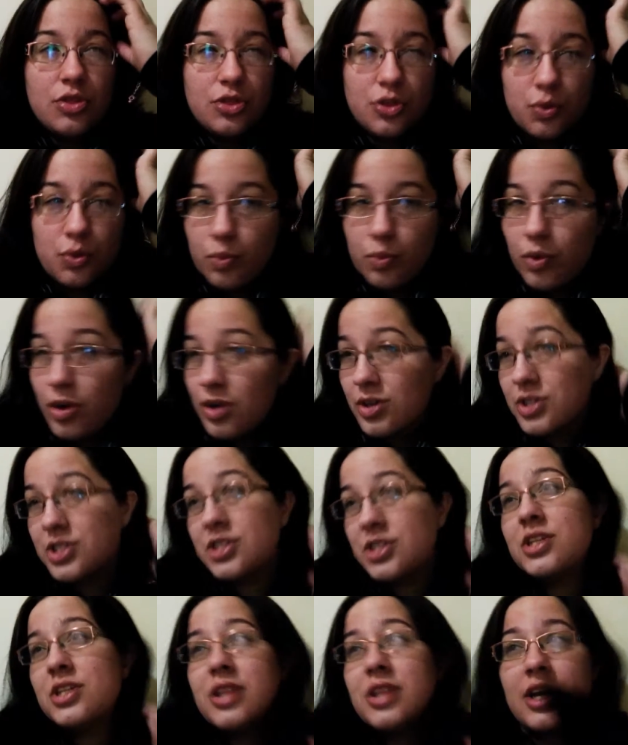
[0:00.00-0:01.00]
the
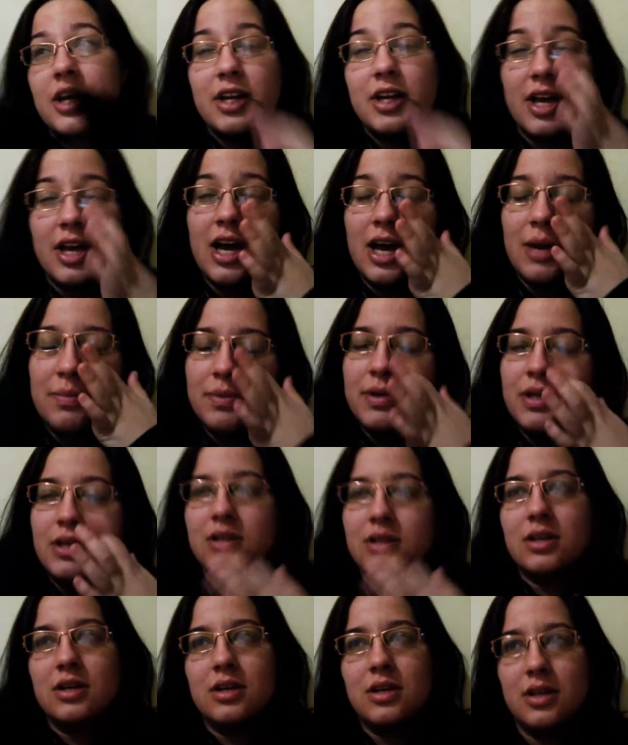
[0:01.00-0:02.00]
worst that could
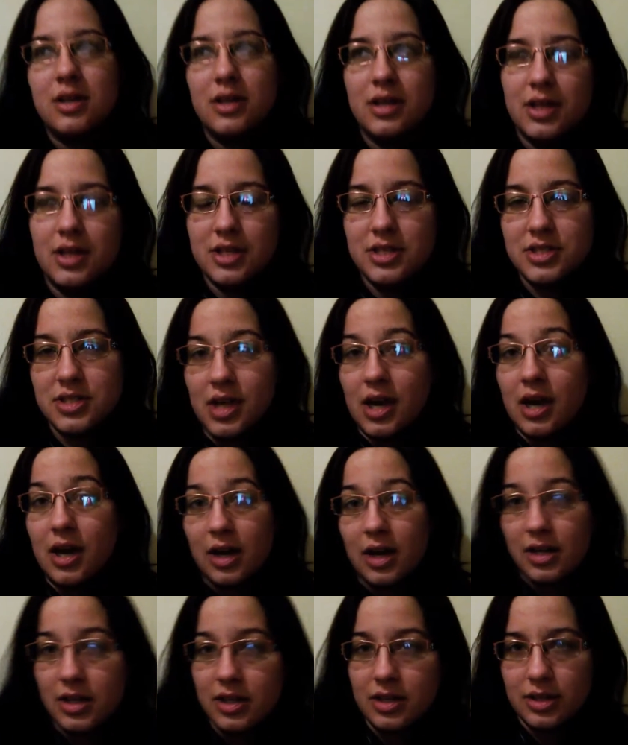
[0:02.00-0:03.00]
happen is yeah,
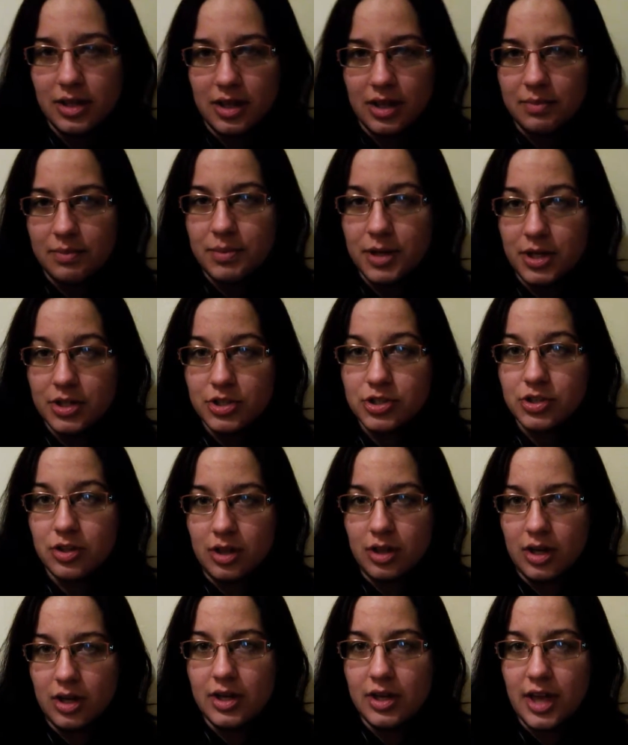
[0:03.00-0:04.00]
I could get a punctured
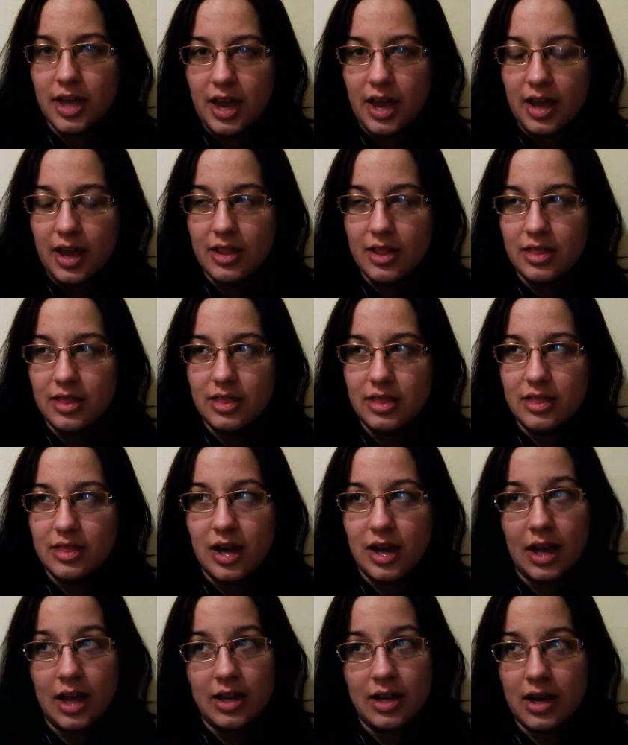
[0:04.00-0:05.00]
lung and
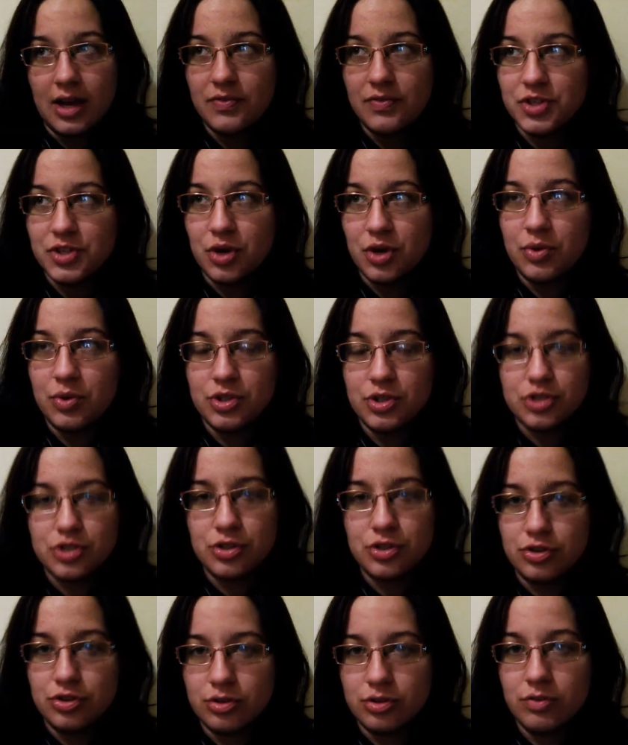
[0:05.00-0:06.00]
I'd have to go into
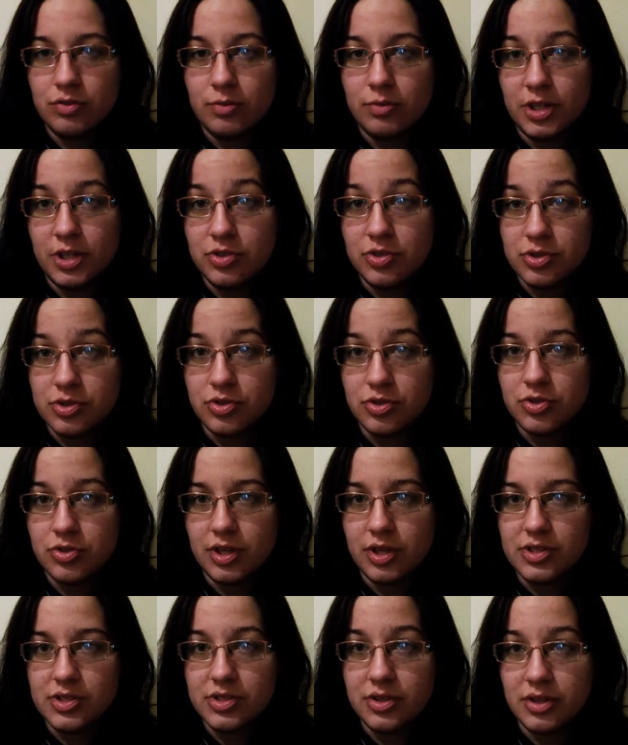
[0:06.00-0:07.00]
surgery for major
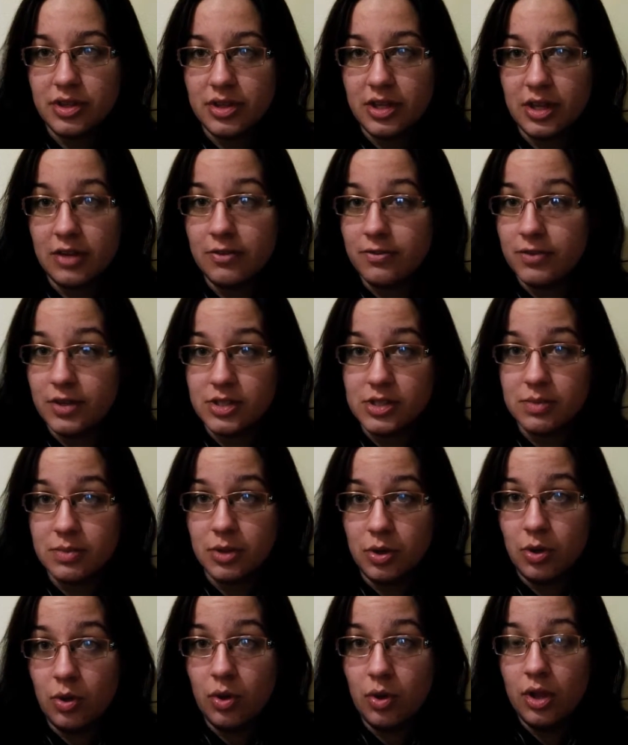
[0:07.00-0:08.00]
surgery so that they can fix up the
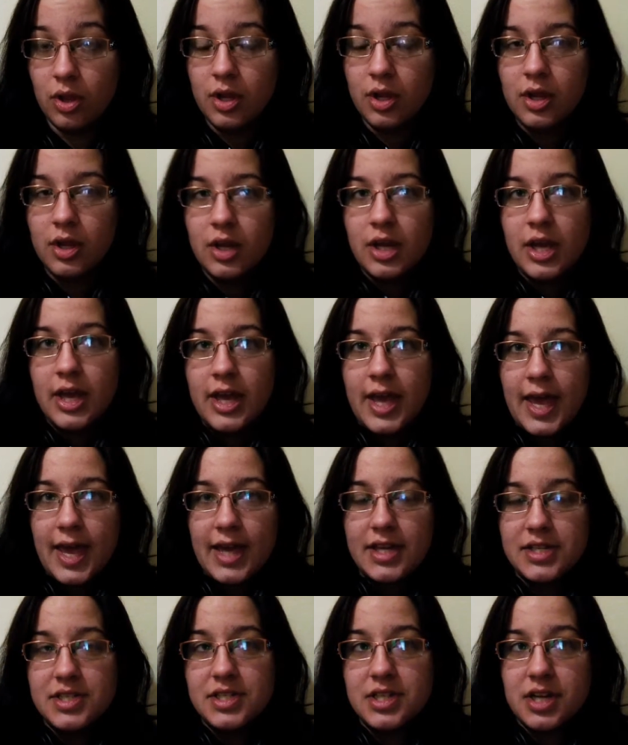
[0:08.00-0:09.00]
hole
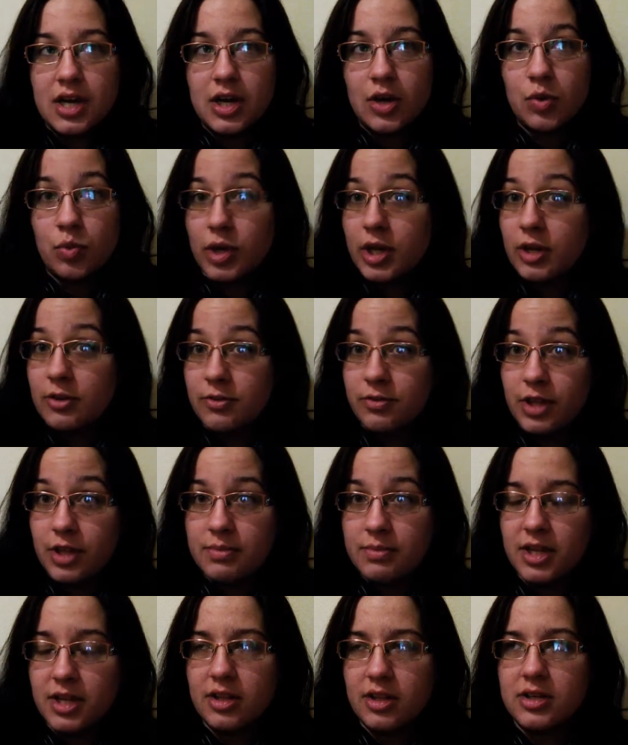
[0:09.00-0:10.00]
and uh, reinflate
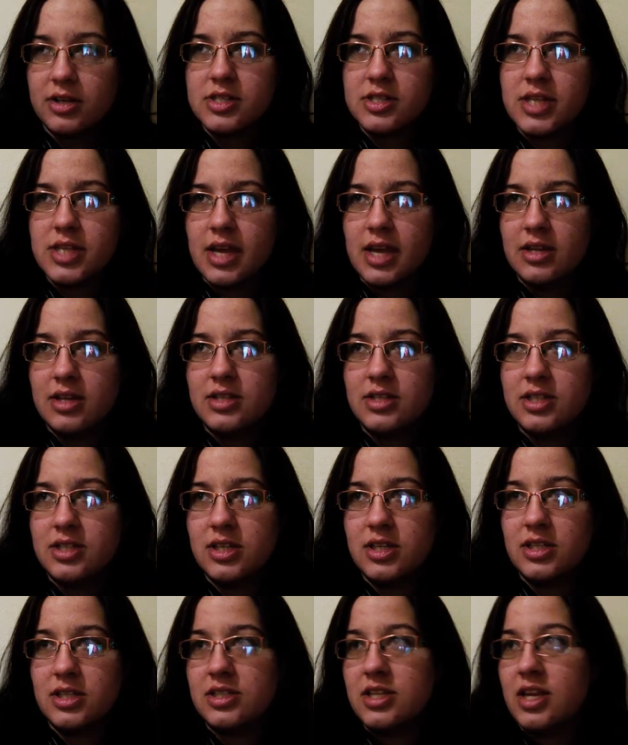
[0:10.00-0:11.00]
my lungs and
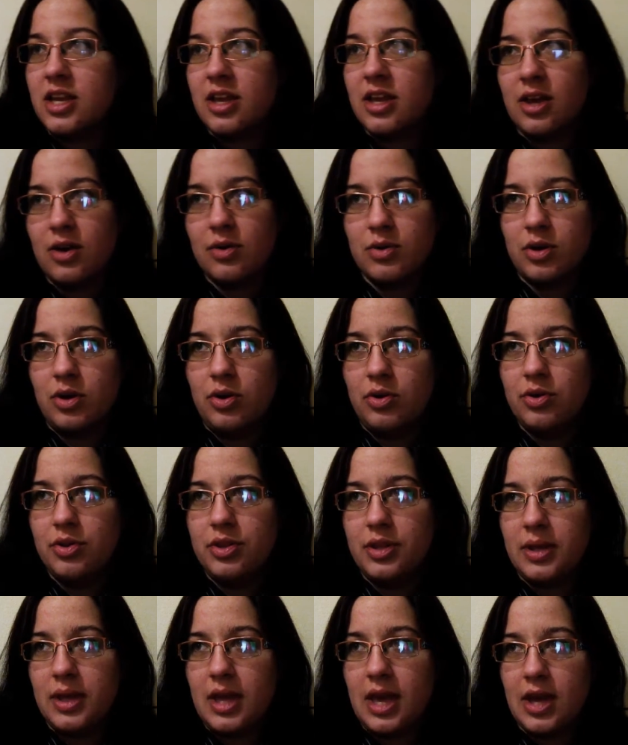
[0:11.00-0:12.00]
uh, take out all
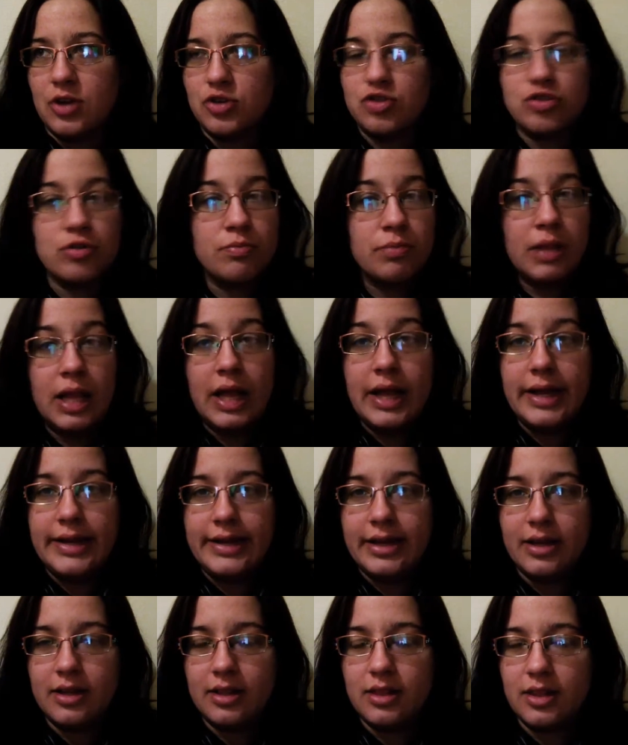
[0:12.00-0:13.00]
the extra
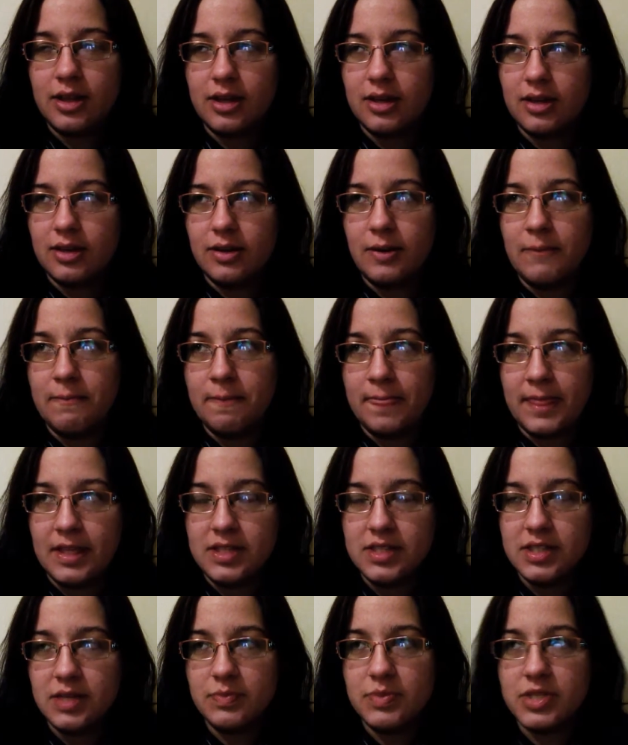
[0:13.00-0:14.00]
blood that um,
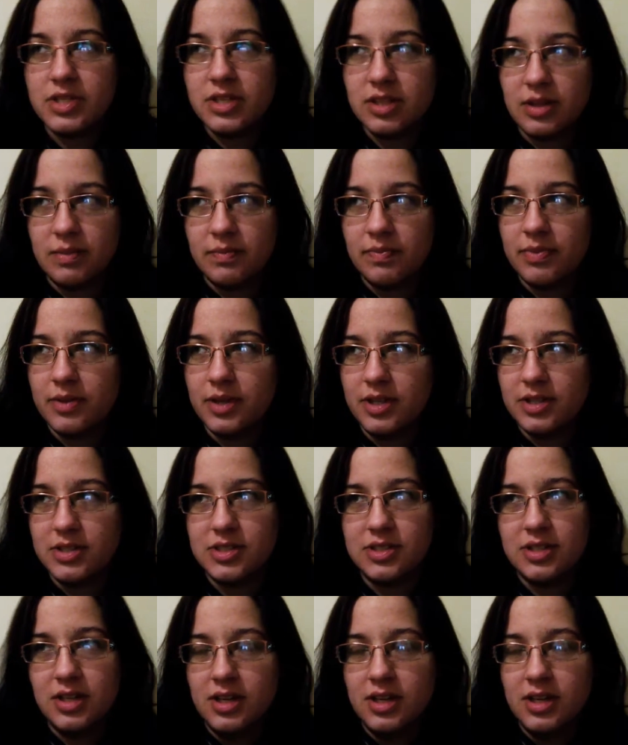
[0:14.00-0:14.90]
seeps into them. It's